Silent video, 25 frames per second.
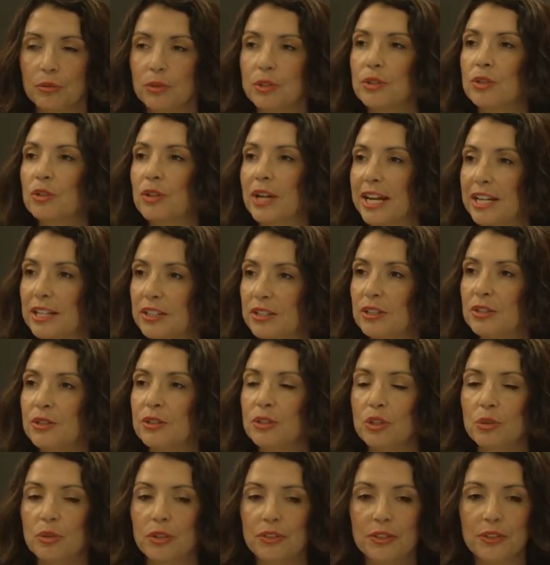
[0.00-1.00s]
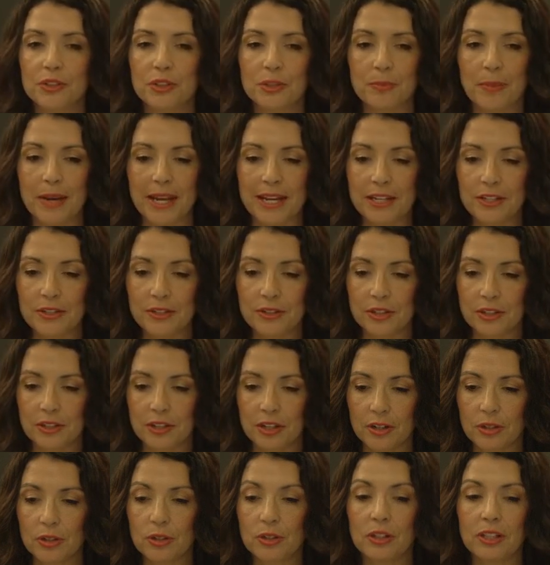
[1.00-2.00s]
trying to do with the space and
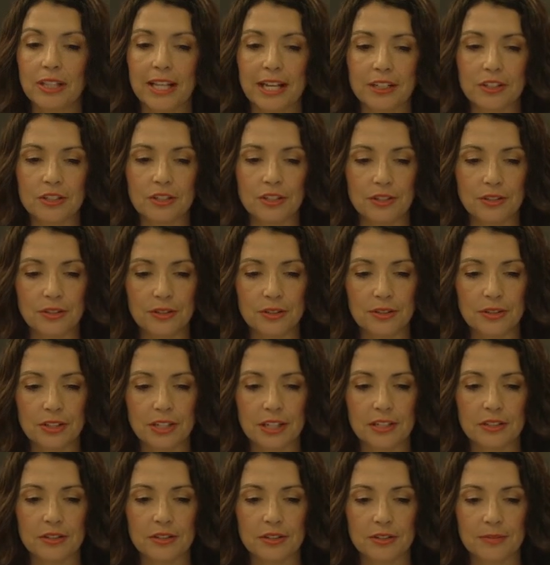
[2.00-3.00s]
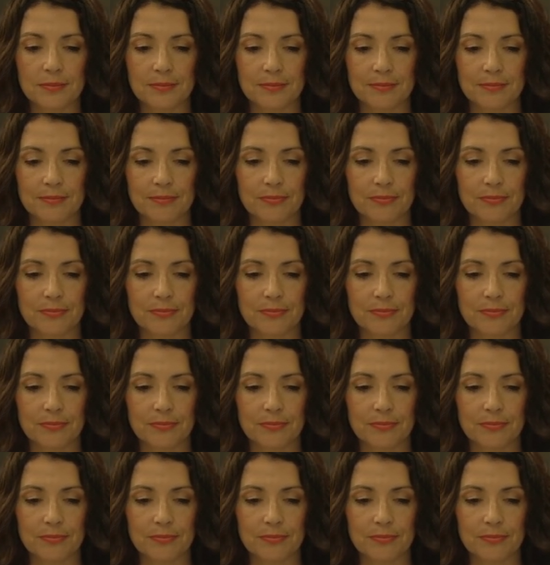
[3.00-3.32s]
the collections, yes.